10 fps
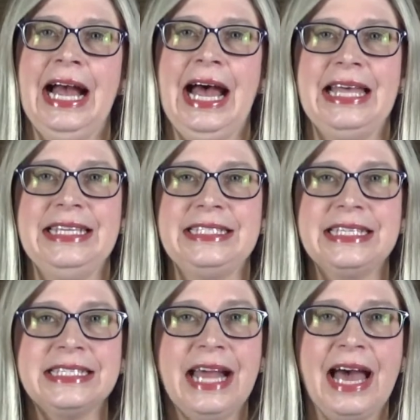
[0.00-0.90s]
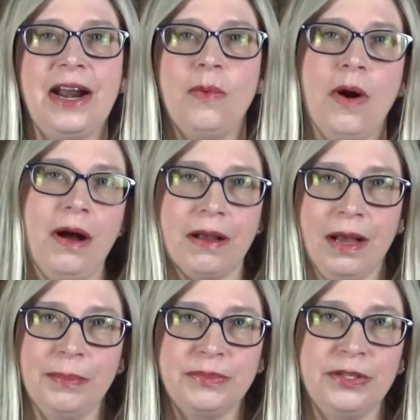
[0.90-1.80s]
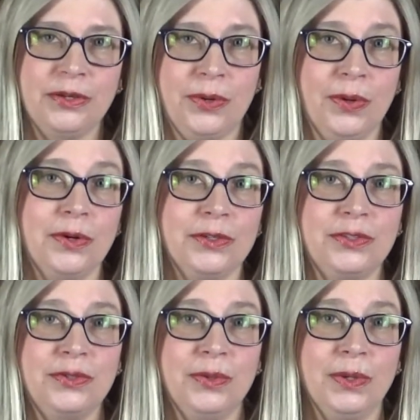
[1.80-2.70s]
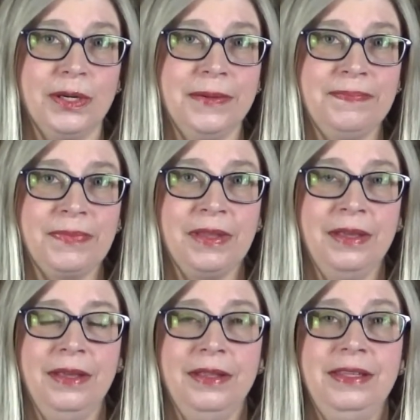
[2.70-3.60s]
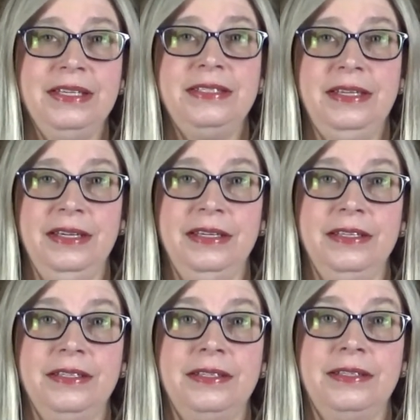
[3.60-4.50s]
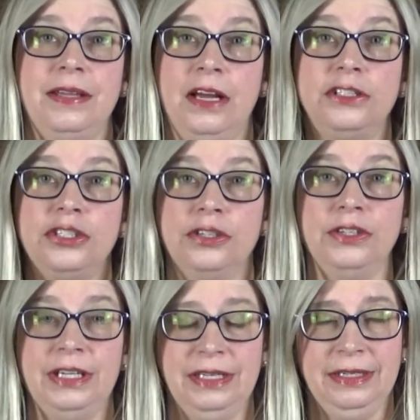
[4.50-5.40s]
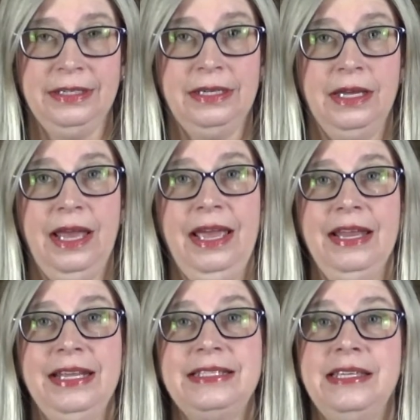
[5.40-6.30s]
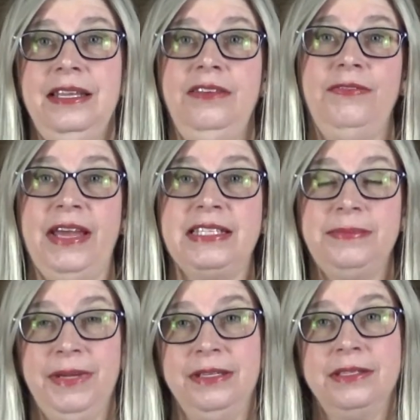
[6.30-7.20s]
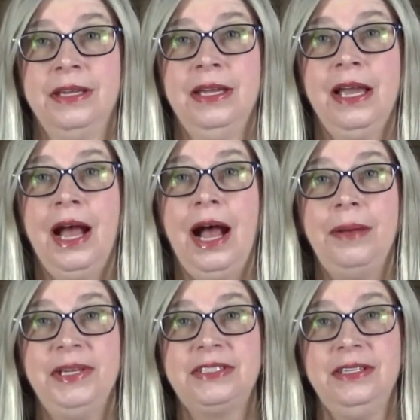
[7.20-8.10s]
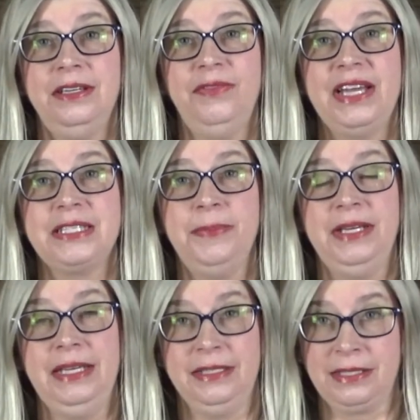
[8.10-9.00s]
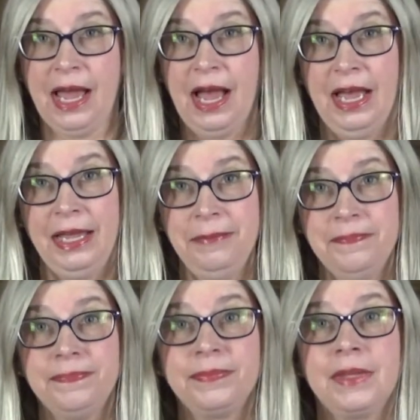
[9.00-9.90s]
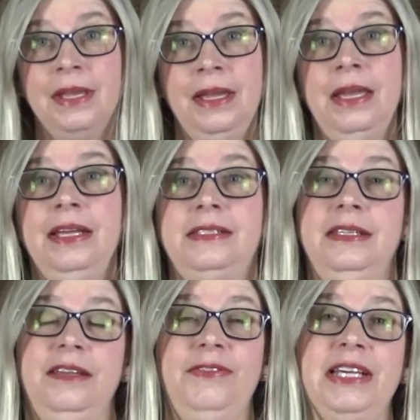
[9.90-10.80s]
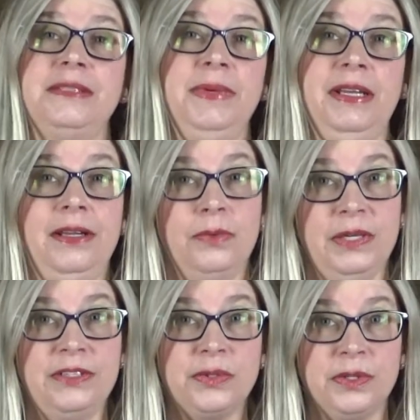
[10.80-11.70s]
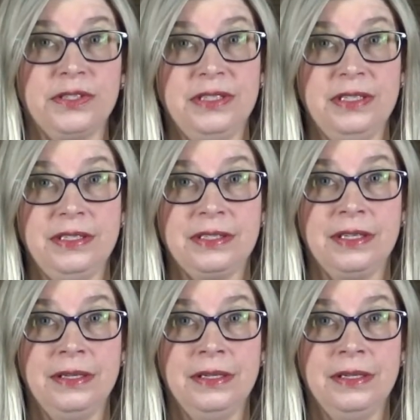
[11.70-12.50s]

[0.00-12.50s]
This is not a walk up to the corner store. This is a journey, and it's an investment. It's an investment in time. It's an investment in resources.